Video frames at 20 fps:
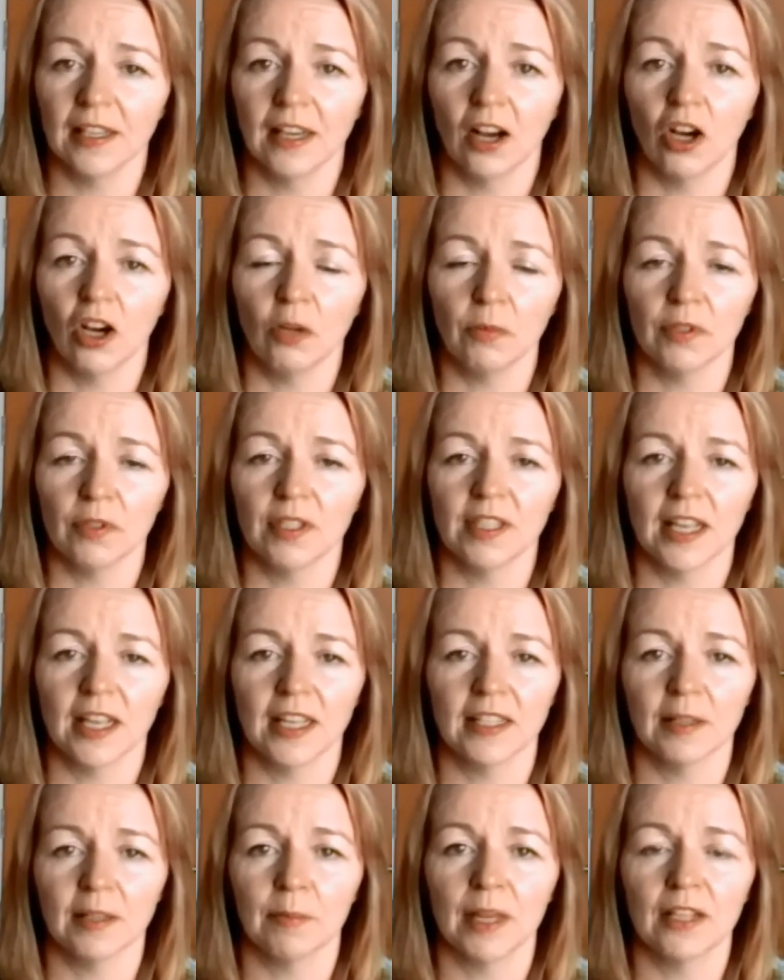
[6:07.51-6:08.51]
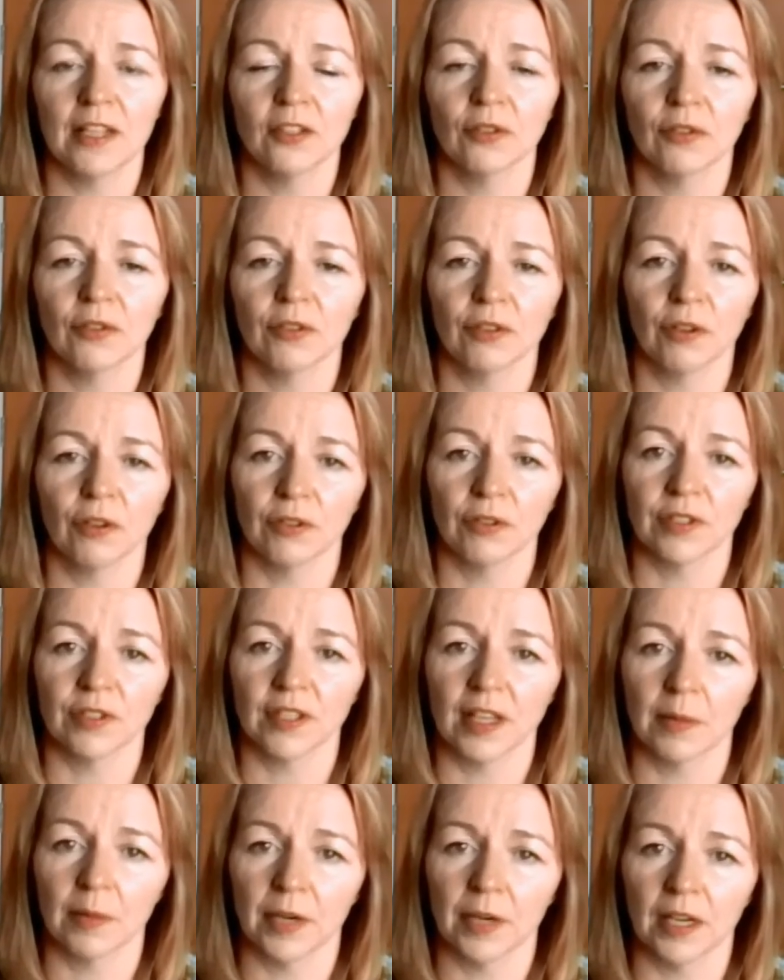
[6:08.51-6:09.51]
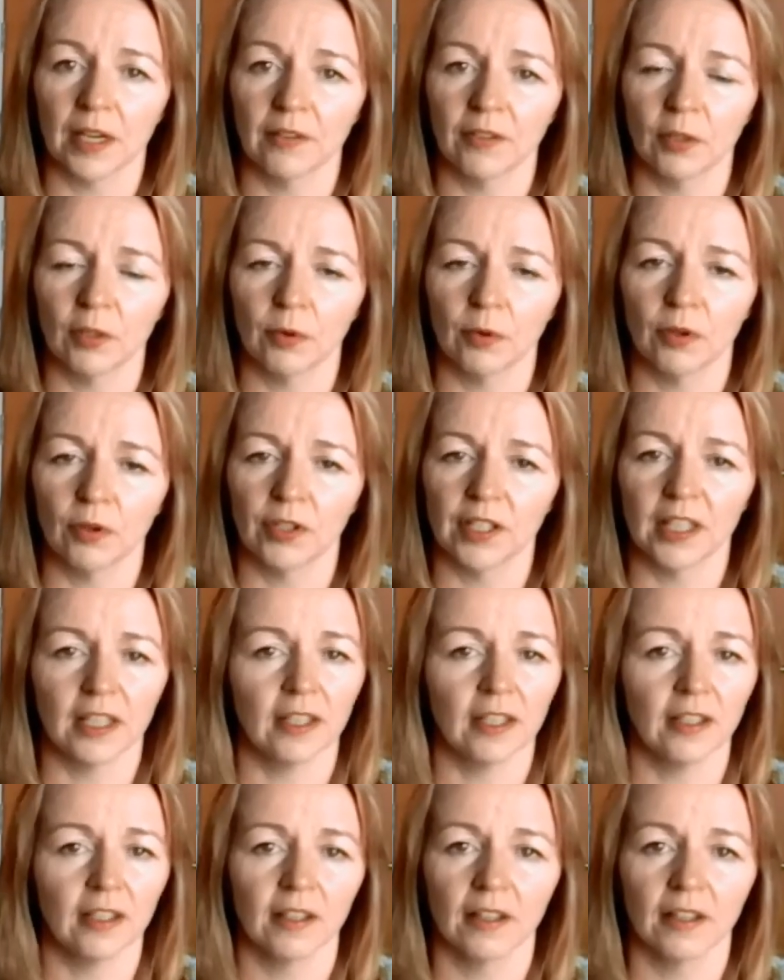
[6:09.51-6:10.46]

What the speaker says: almost send a mental thought to that part of your body